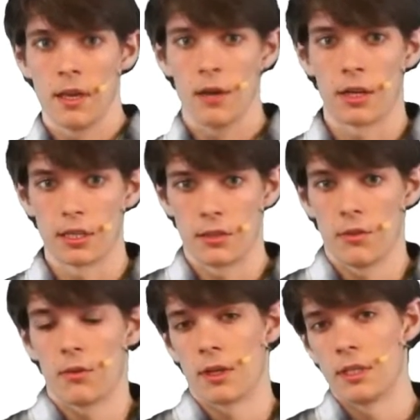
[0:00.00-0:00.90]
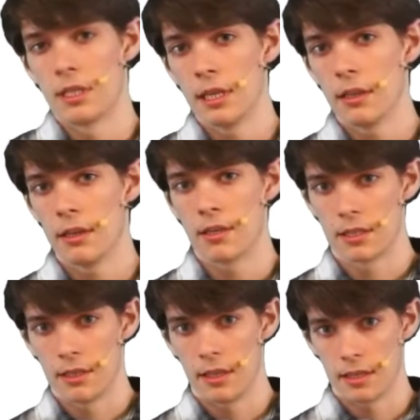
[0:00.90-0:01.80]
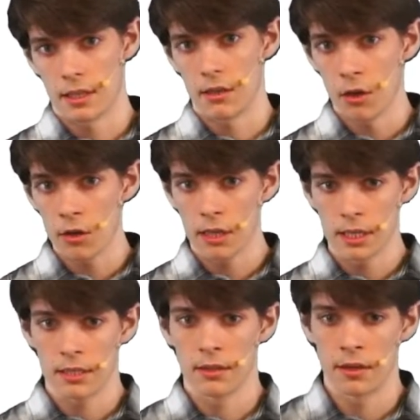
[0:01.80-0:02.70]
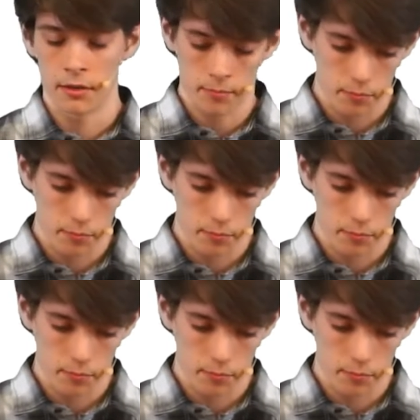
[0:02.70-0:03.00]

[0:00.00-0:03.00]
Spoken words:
Okay, as you can see, there's a long list in there,